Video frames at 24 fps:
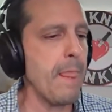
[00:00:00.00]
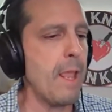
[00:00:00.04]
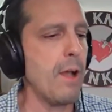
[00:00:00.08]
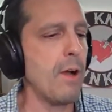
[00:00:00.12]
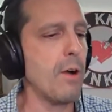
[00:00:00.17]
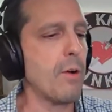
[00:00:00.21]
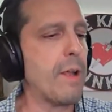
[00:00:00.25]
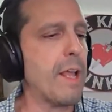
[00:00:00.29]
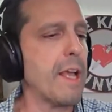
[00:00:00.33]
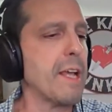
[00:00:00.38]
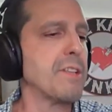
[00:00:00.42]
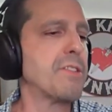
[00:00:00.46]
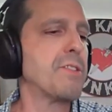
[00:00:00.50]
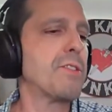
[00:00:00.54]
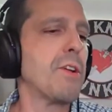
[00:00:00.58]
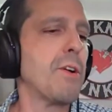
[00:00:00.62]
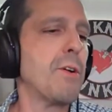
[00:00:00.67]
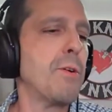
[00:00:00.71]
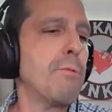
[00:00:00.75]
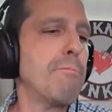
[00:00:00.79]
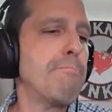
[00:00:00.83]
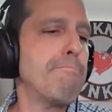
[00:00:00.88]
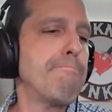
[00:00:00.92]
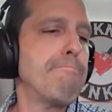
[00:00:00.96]
Okay,
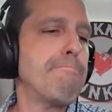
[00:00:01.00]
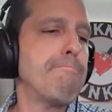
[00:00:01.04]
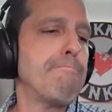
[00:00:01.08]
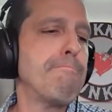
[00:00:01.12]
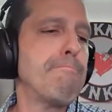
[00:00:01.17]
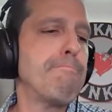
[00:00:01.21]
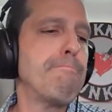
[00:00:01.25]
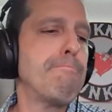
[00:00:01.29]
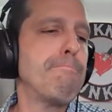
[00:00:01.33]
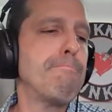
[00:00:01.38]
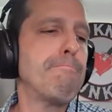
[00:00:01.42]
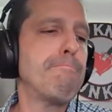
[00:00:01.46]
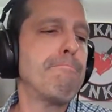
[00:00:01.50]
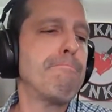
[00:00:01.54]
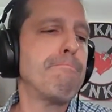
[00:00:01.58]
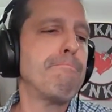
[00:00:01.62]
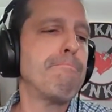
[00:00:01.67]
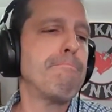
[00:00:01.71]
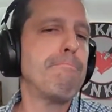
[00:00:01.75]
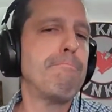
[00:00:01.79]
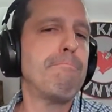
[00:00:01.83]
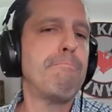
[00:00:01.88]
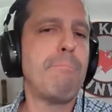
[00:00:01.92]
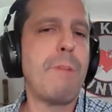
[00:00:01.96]
so
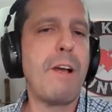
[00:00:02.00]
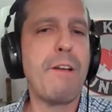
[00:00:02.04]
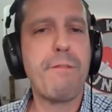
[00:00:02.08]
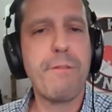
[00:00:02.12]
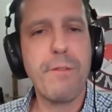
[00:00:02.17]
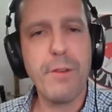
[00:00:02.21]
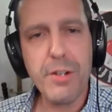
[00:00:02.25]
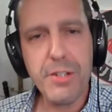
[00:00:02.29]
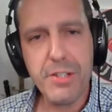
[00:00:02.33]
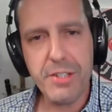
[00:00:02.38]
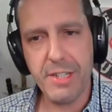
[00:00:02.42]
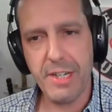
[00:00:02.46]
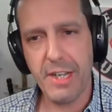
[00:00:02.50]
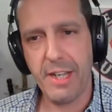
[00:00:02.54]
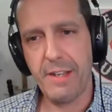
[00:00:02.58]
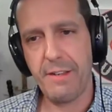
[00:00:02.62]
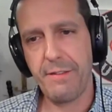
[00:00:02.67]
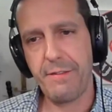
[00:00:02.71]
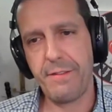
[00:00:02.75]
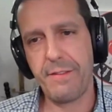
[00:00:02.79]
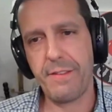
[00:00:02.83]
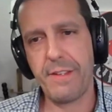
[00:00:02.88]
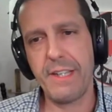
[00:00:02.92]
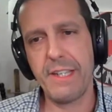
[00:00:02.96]
my first
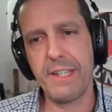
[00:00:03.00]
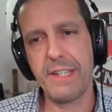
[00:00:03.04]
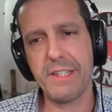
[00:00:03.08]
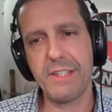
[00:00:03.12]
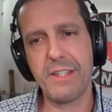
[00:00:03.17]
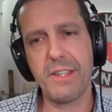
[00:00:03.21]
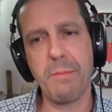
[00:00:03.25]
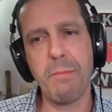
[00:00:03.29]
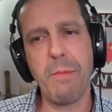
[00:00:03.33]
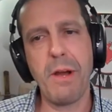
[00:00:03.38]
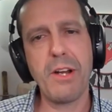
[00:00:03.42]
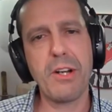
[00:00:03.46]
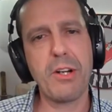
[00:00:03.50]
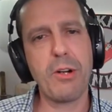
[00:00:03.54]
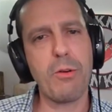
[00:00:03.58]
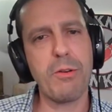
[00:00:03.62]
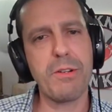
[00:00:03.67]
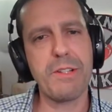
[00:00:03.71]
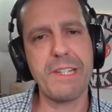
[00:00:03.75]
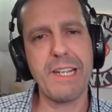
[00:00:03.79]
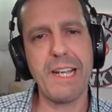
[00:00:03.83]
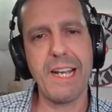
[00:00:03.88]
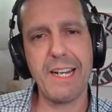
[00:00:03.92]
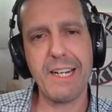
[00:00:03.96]
knife is the
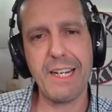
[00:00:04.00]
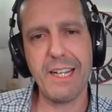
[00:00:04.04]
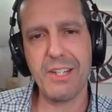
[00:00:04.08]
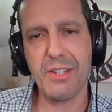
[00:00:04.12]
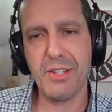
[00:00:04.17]
Microtech